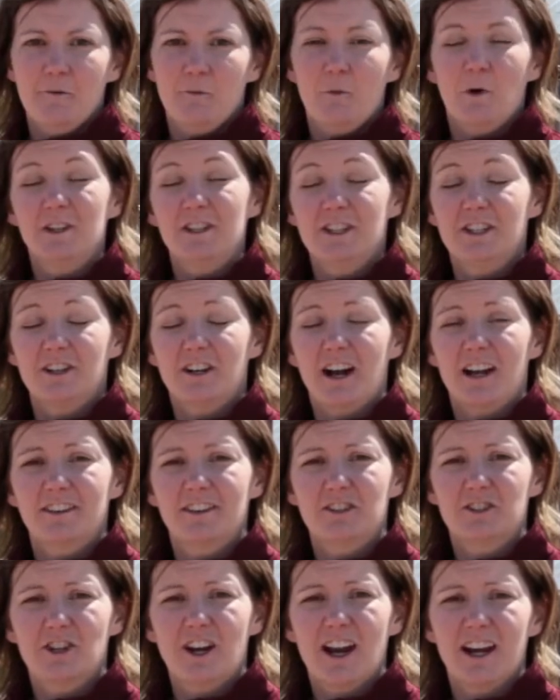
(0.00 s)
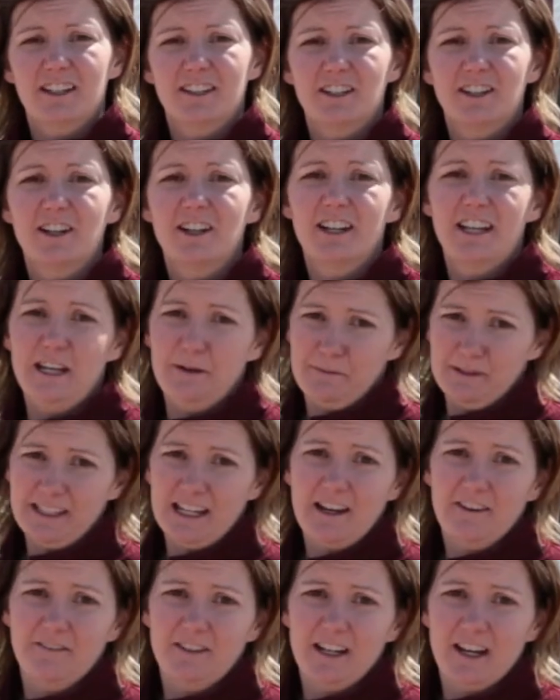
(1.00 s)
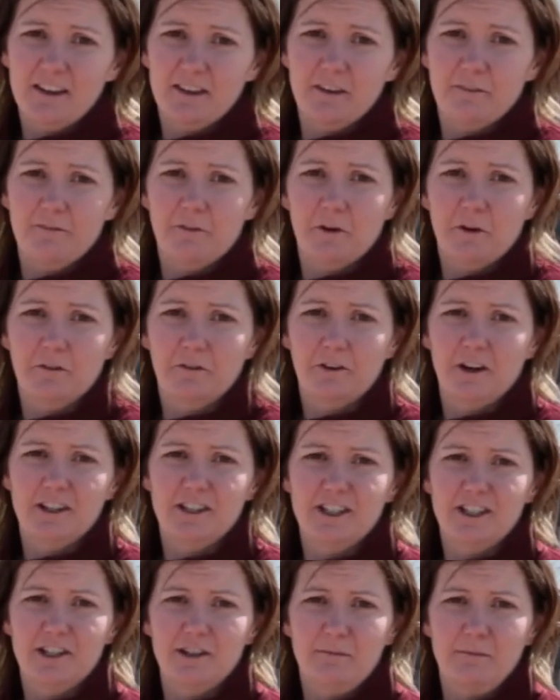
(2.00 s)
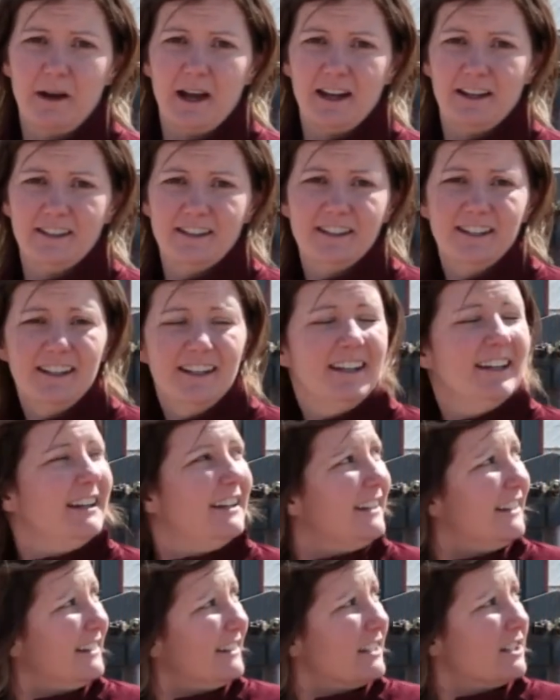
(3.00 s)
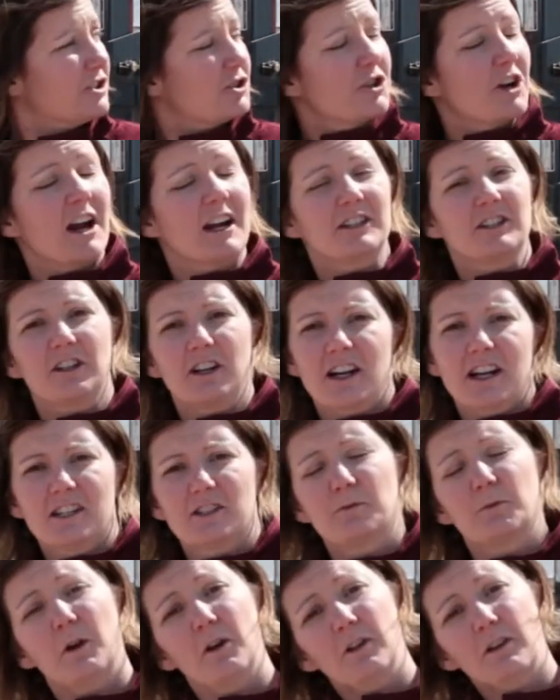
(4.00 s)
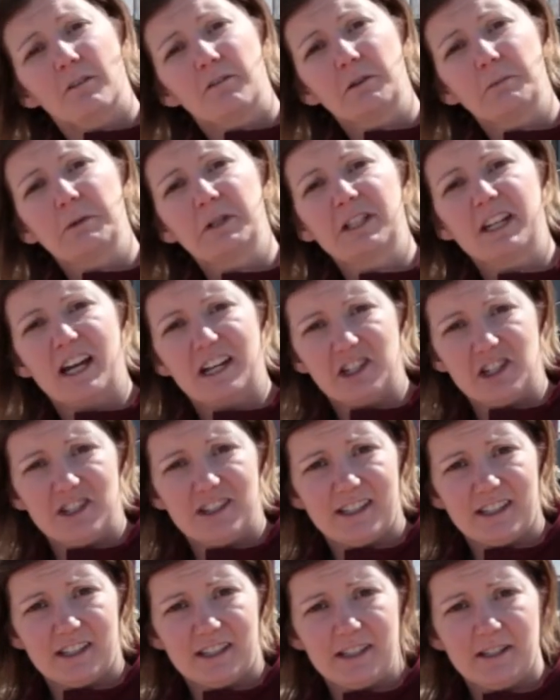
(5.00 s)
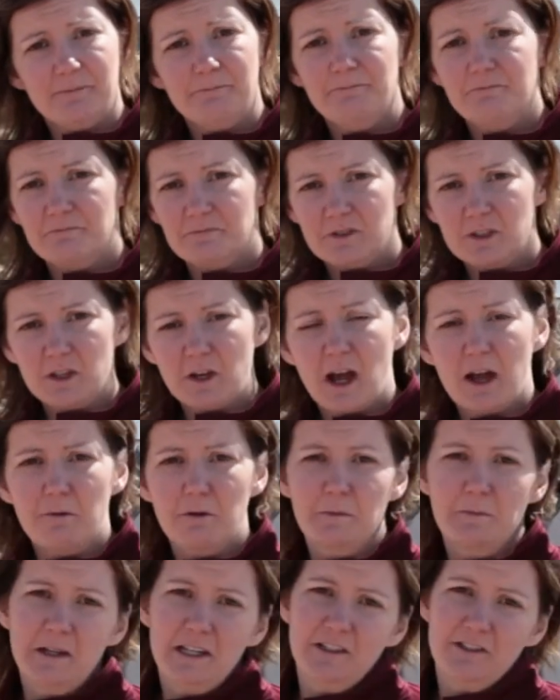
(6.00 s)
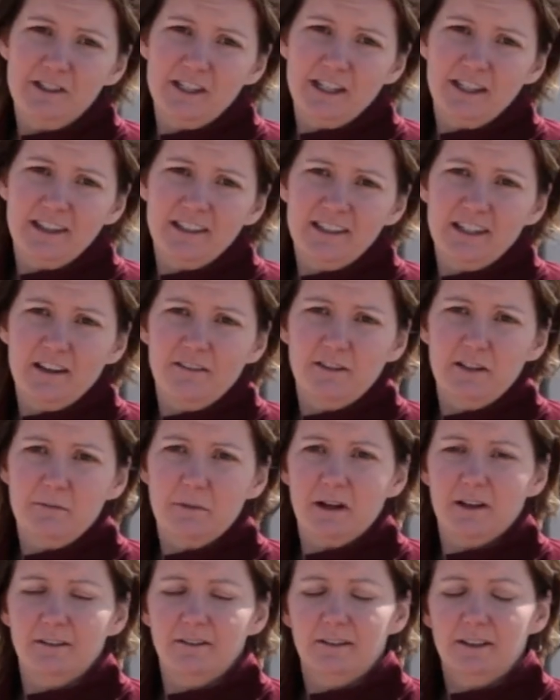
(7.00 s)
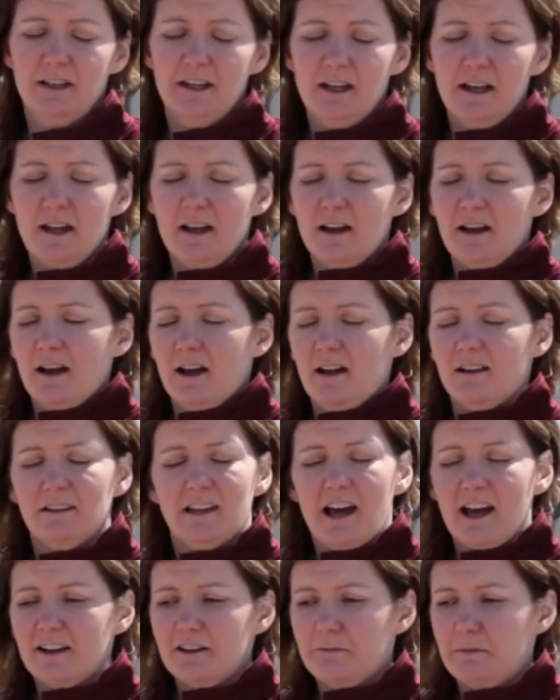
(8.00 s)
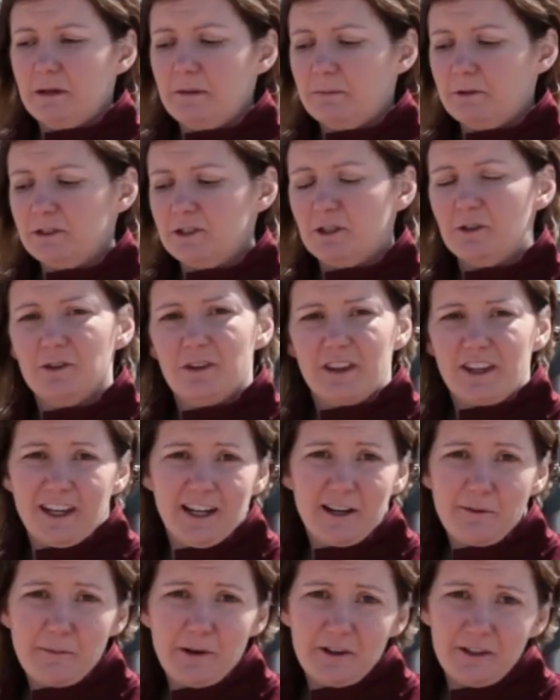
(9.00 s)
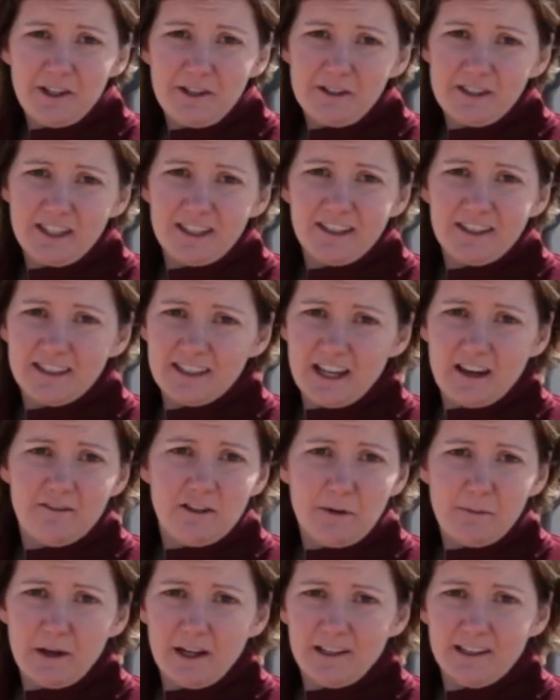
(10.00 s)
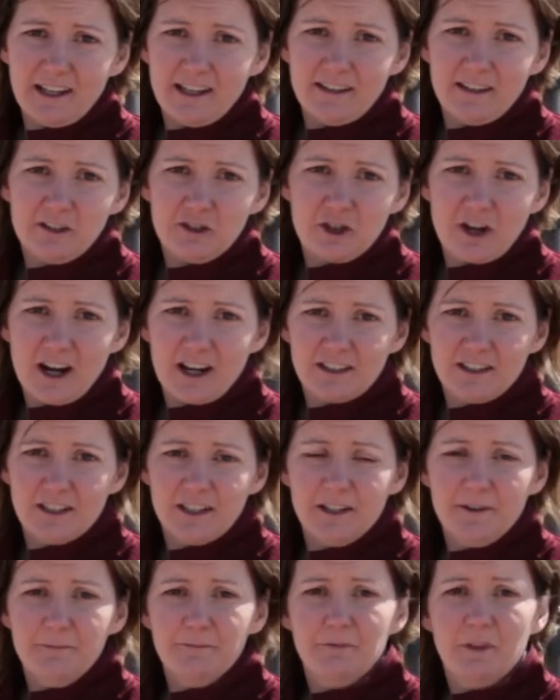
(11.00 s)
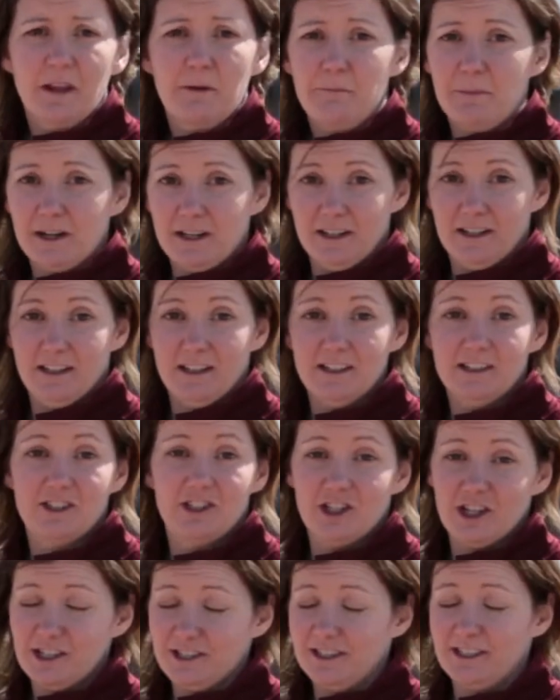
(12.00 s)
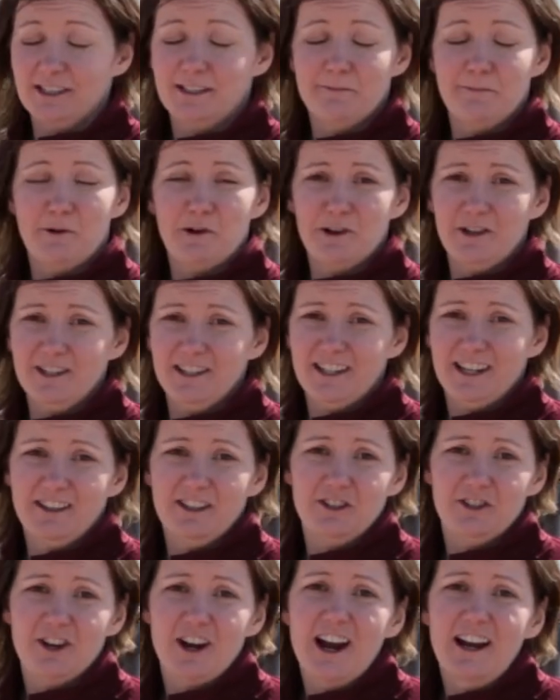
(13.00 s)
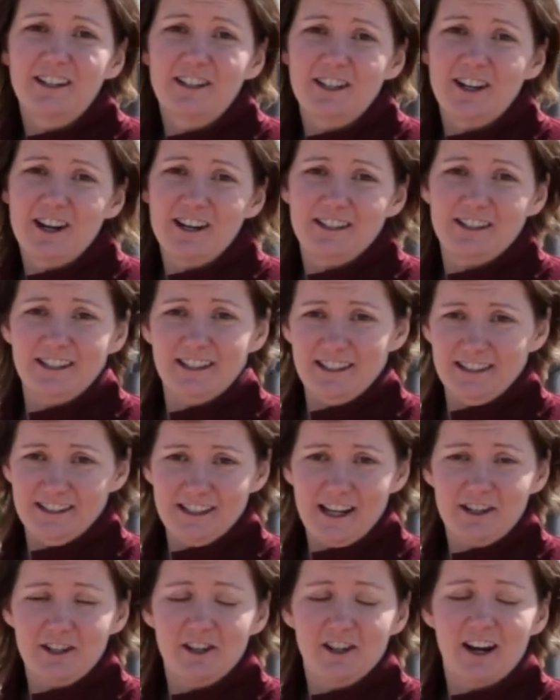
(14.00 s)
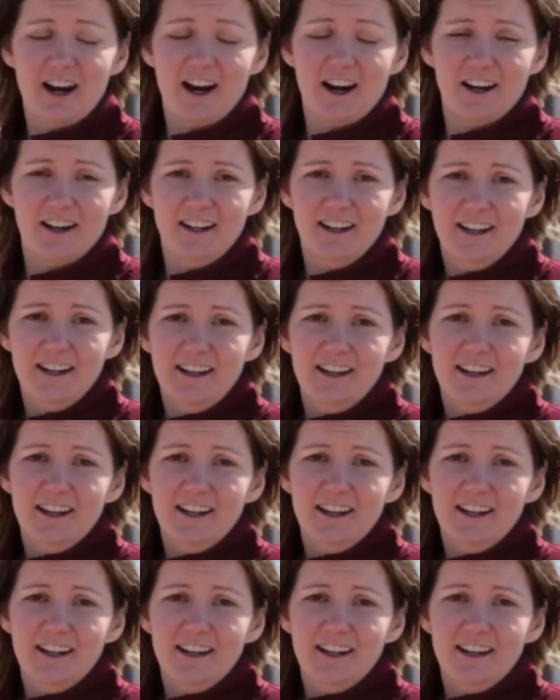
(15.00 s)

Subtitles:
Once you're on the tractor, keep safety at the forefront of your mind. This tractor has rollover protection system, so I will be using the safety belt. A lot of people don't think about using the safety belt on the tractor, but it is just as important on the tractor as it is on your car.